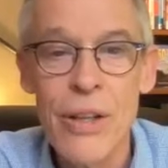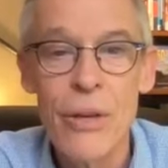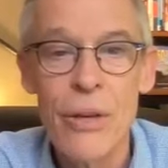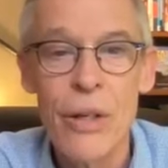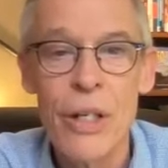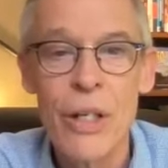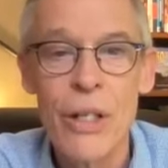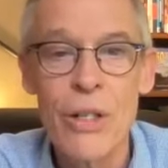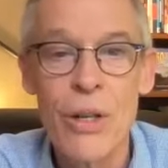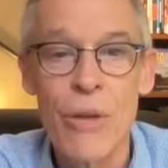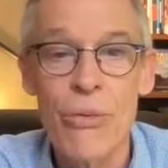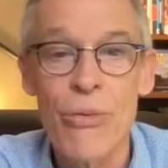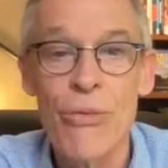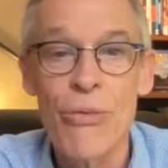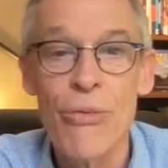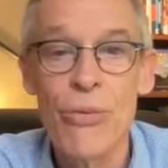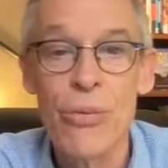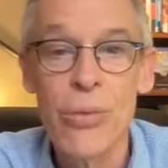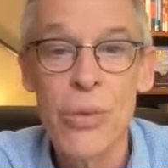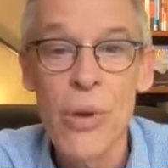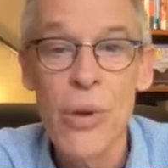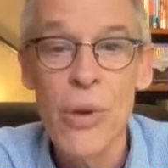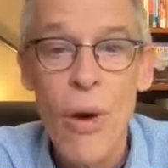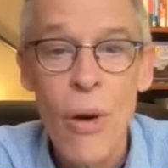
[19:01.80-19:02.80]
there is a
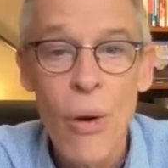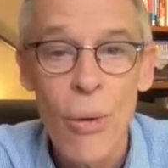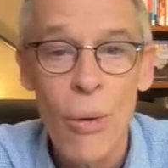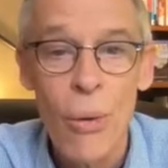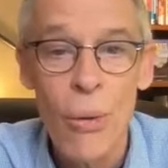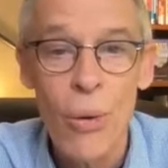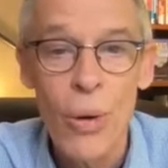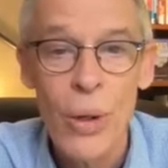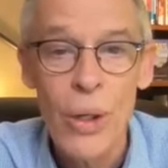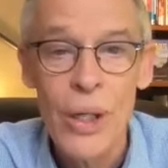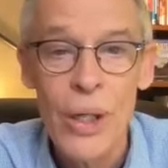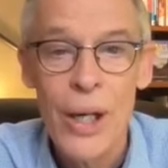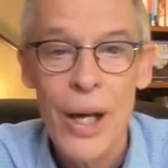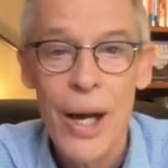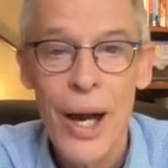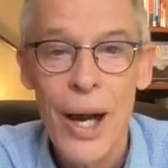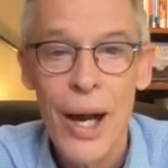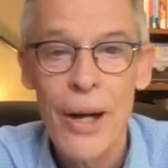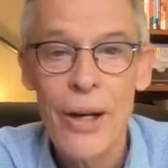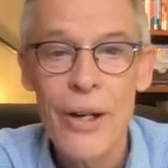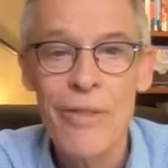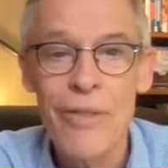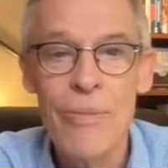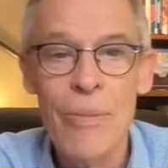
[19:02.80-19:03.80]
flow
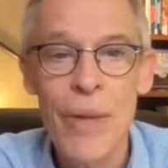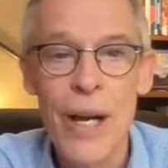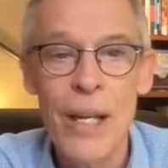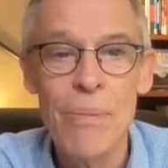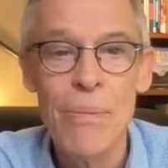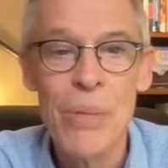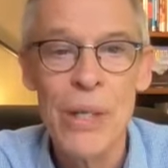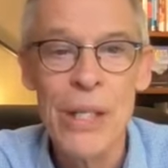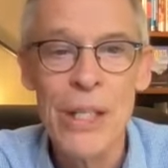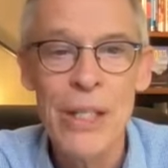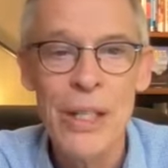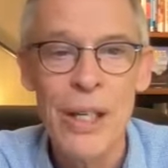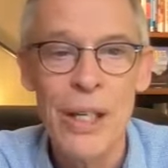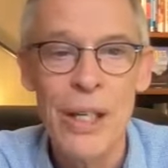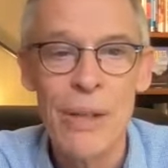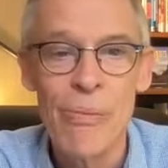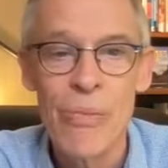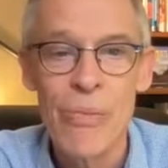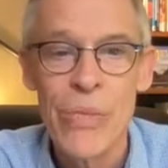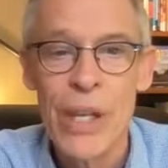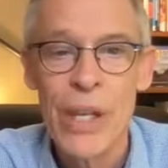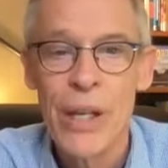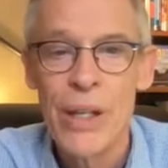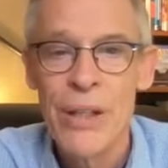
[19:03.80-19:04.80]
out of my being.
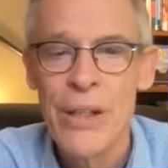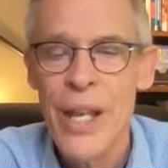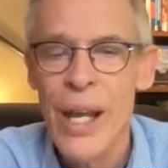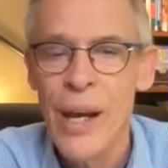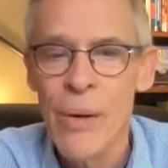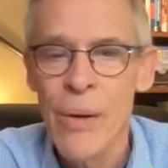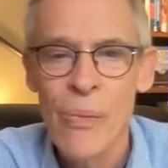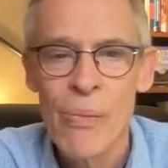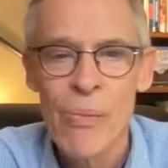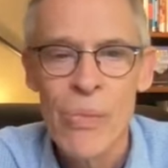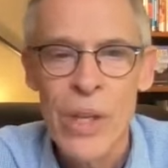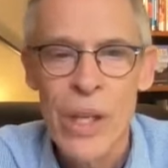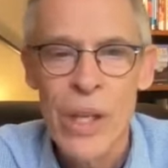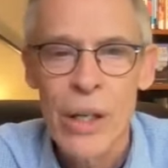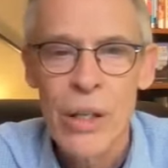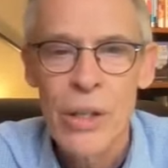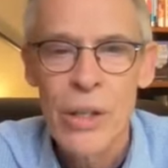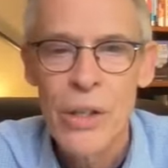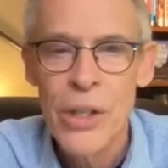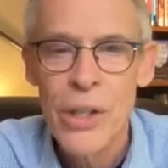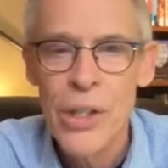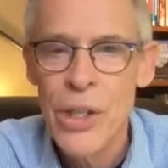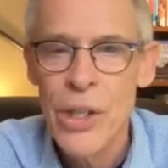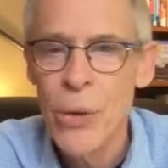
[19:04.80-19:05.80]
Now,
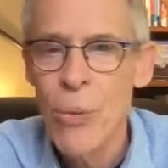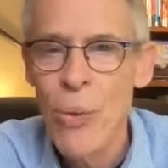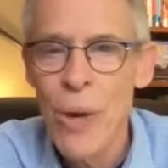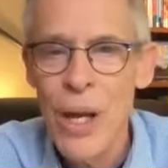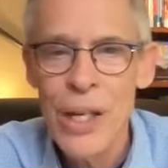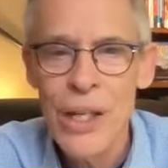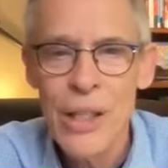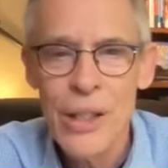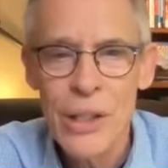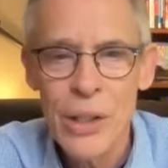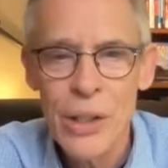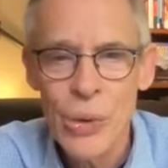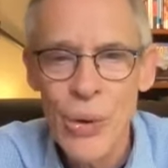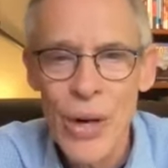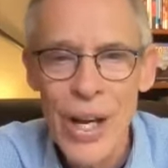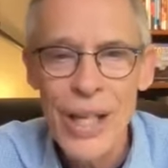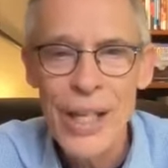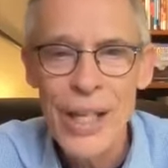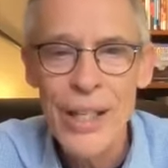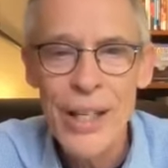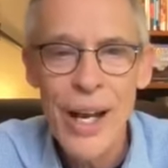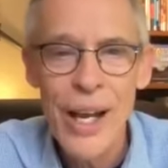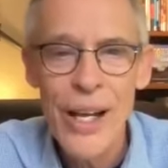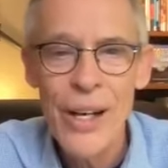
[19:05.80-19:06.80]
the way
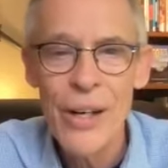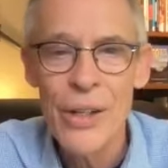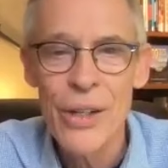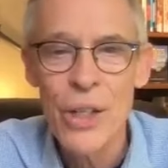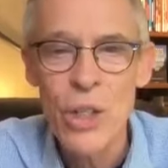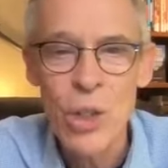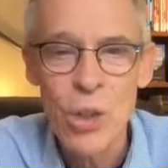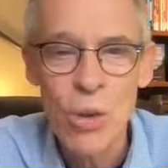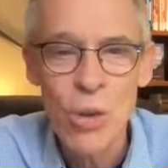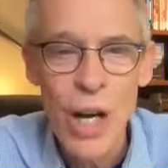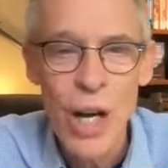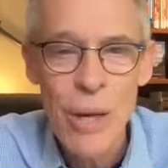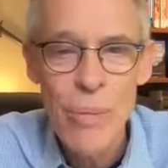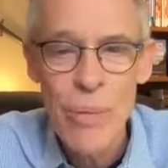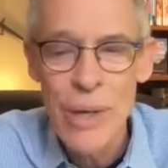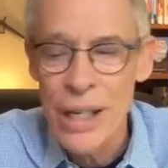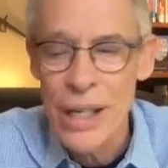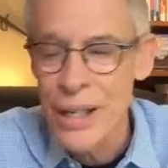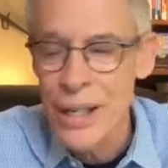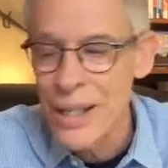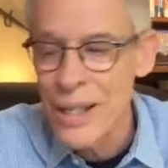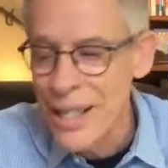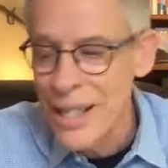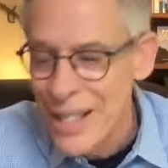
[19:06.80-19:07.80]
Craig and I are describing
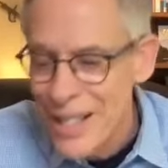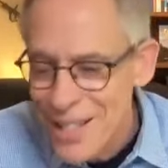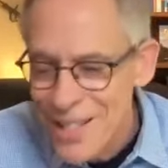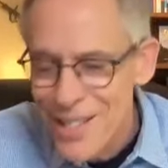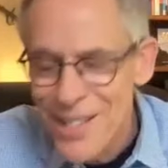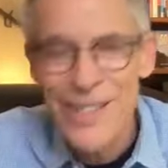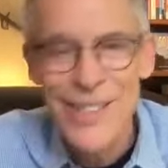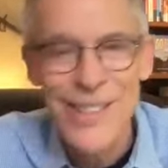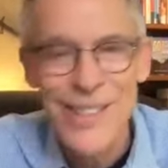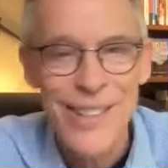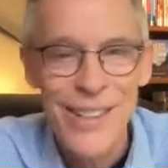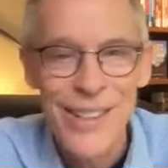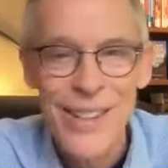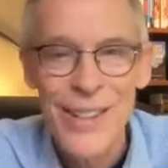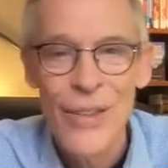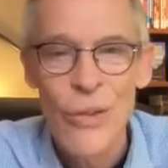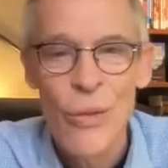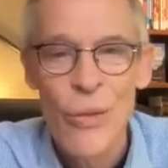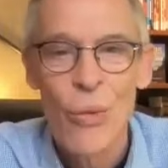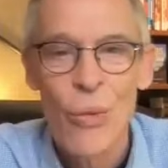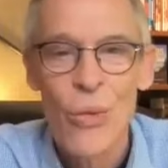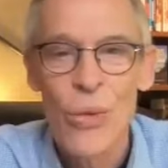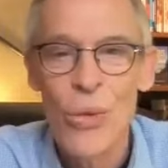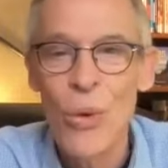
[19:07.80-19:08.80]
it isn't
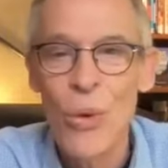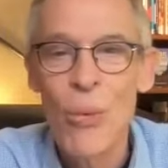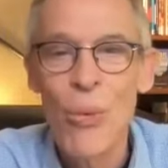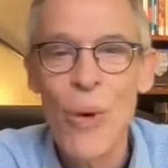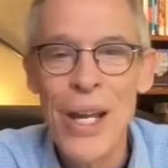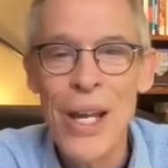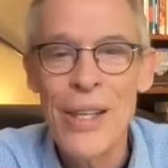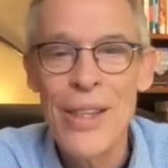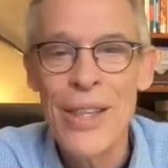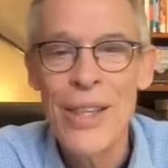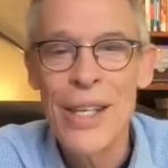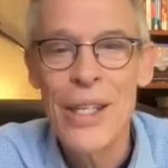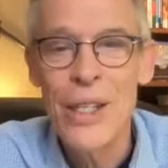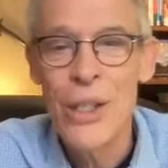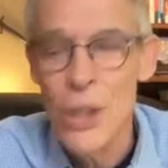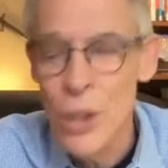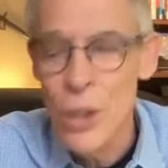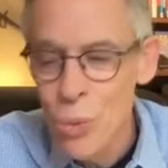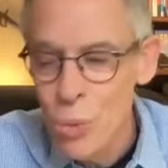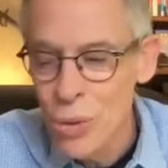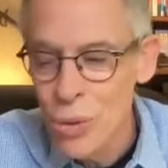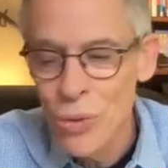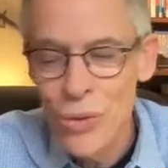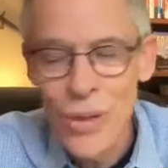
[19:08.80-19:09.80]
the way that
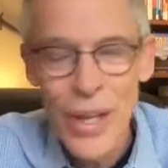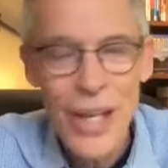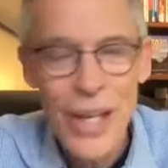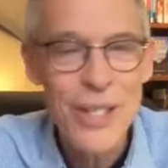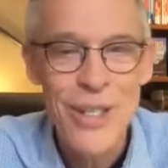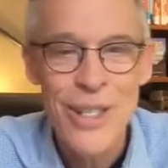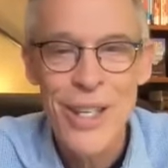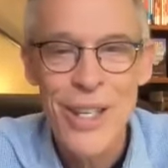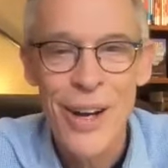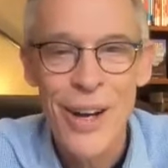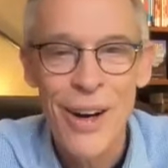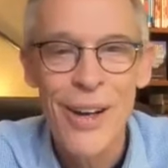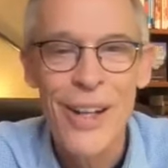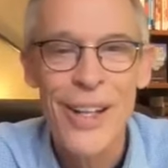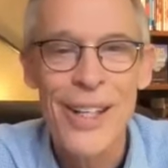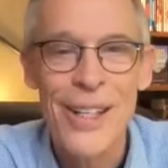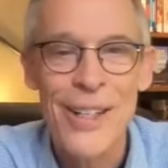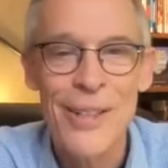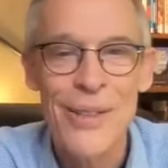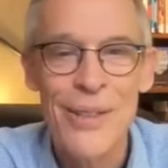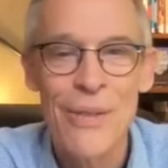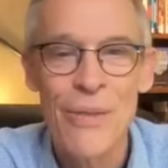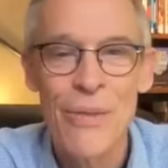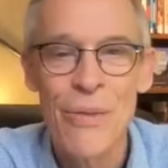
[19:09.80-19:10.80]
you will
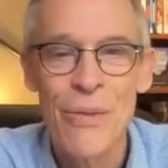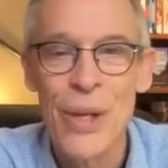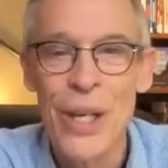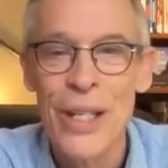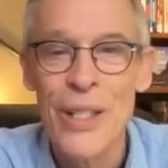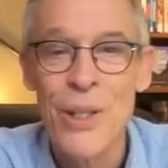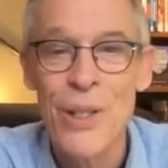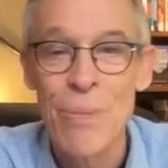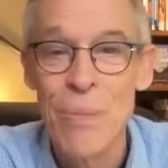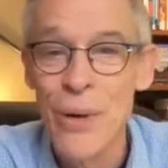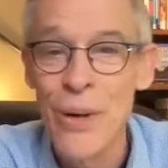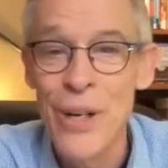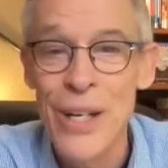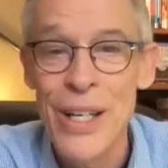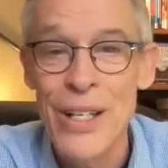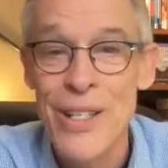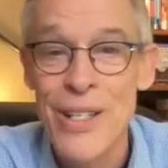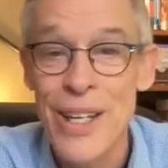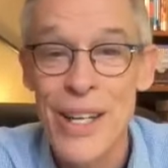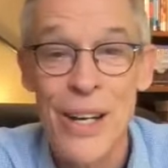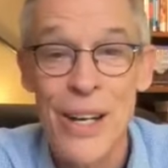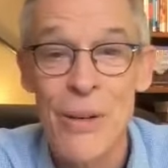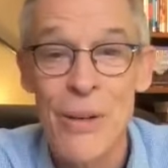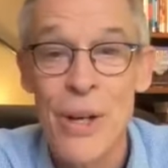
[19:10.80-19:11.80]
necessarily
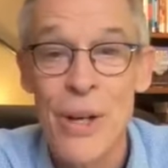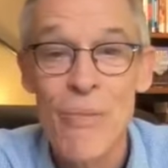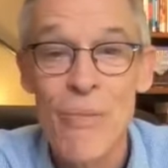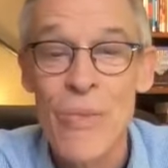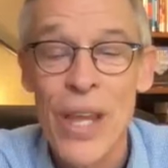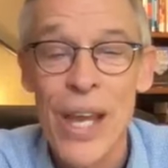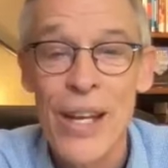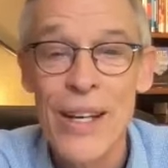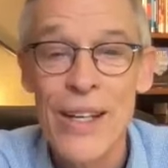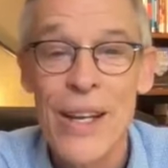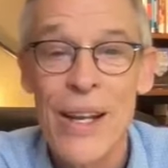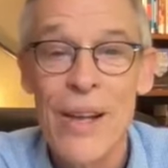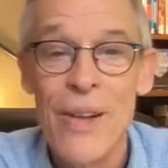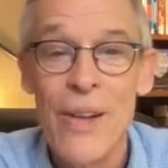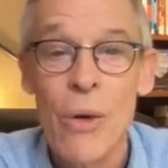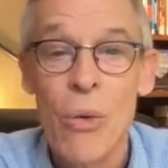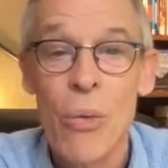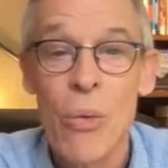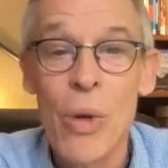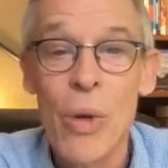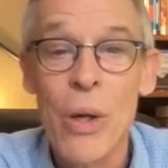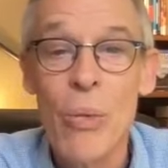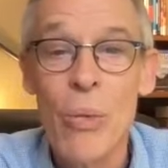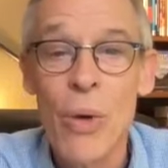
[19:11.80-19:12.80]
experience it. And, and
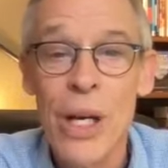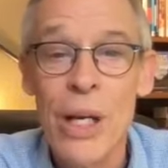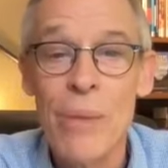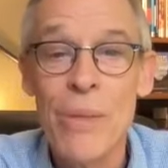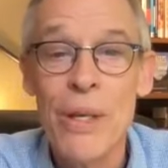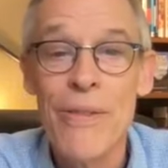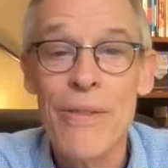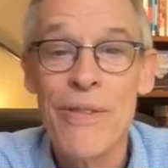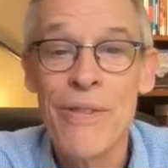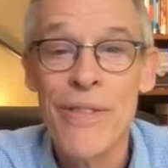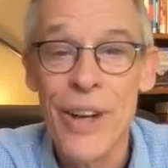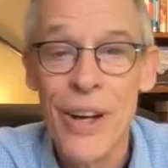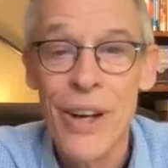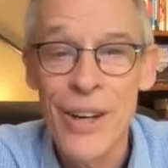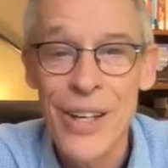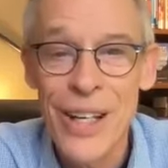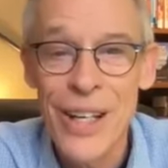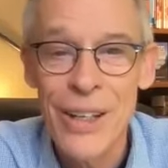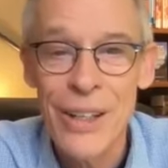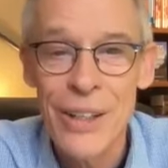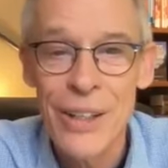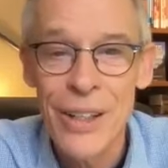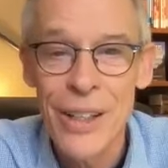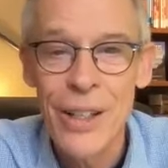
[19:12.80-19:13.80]
we want to be very
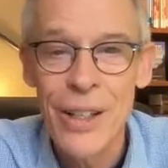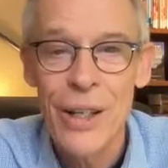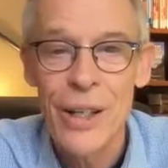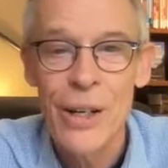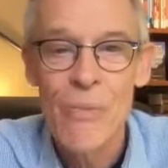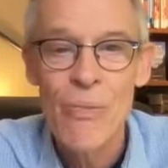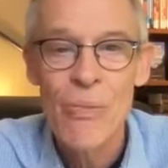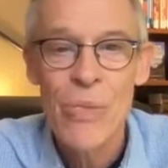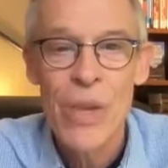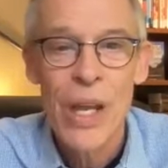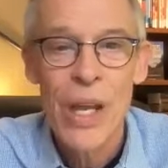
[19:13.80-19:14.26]
clear